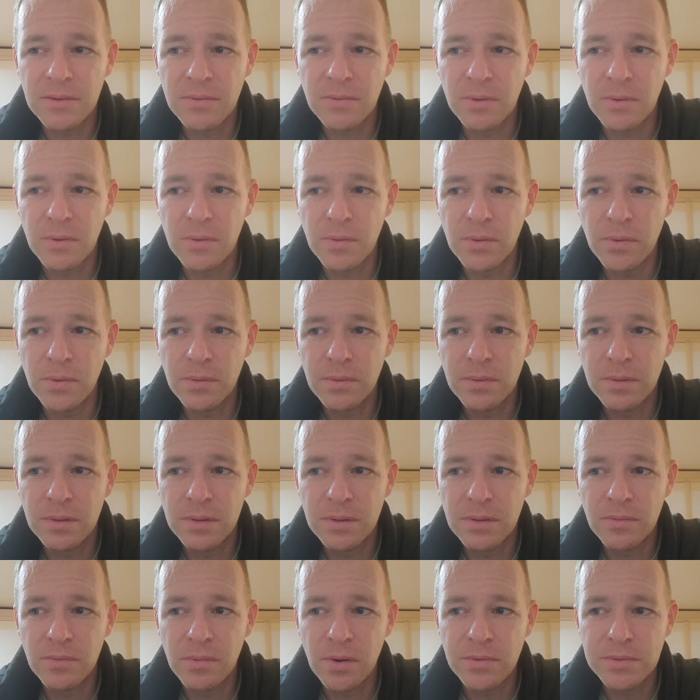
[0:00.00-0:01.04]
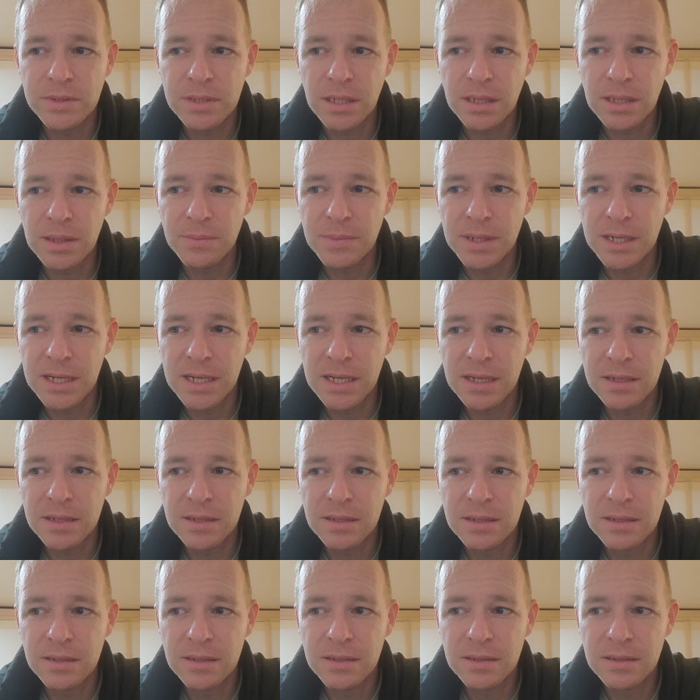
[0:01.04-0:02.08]
what was the limit again?
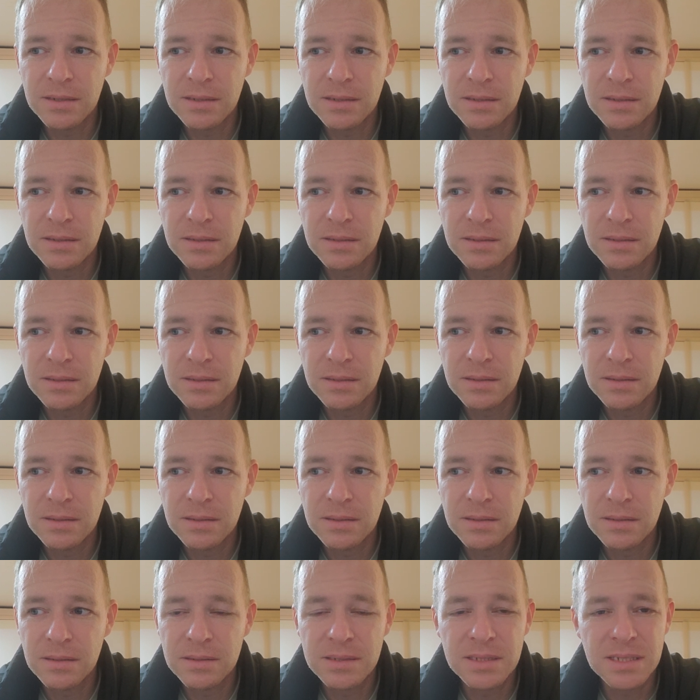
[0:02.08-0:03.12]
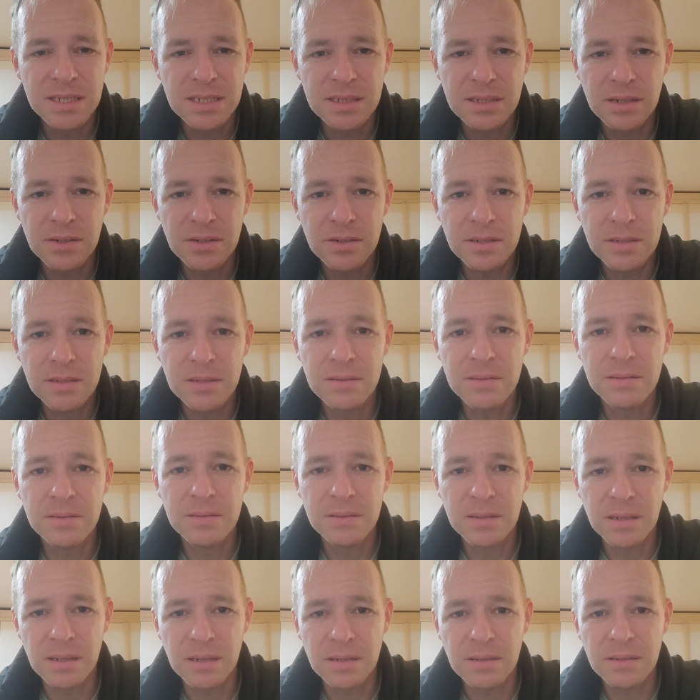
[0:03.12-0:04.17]
600?
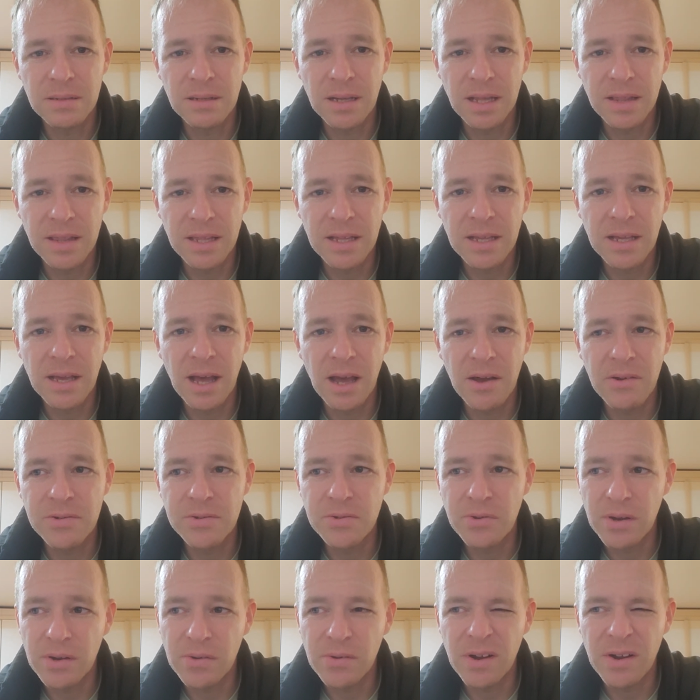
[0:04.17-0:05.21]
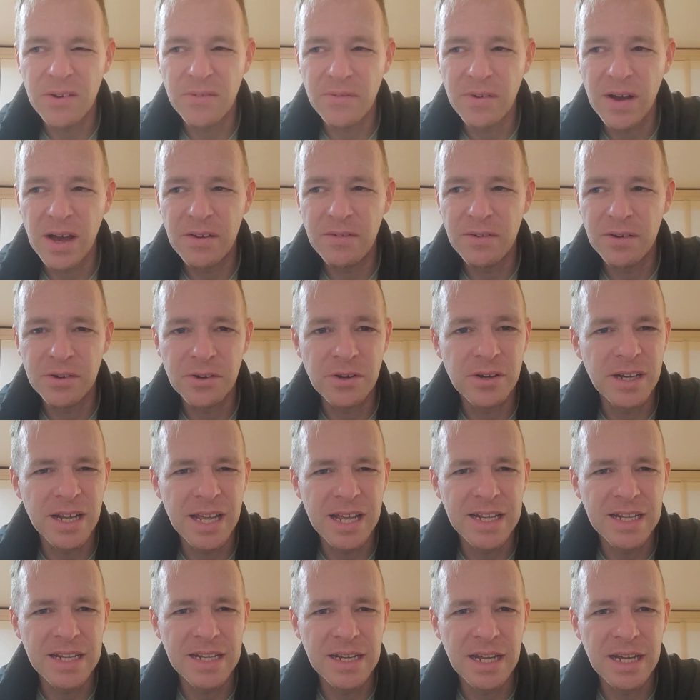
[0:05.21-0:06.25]
I think I was right around
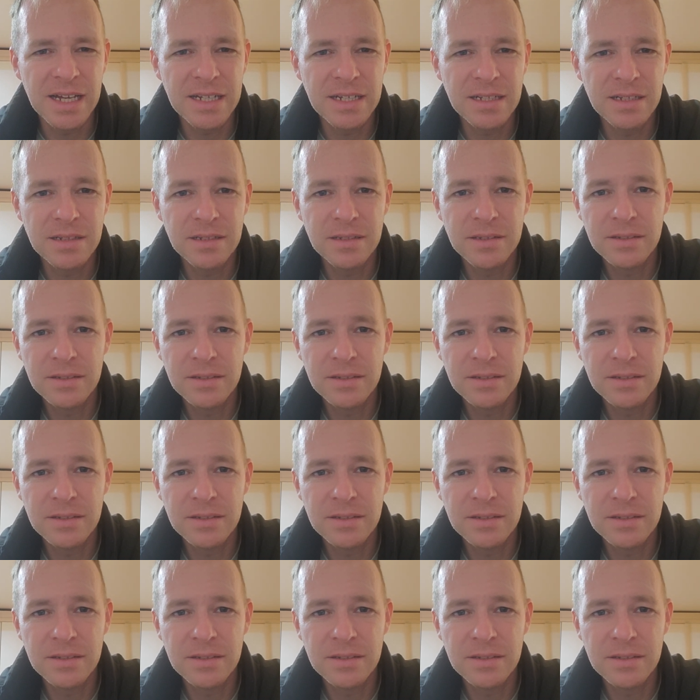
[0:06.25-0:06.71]
589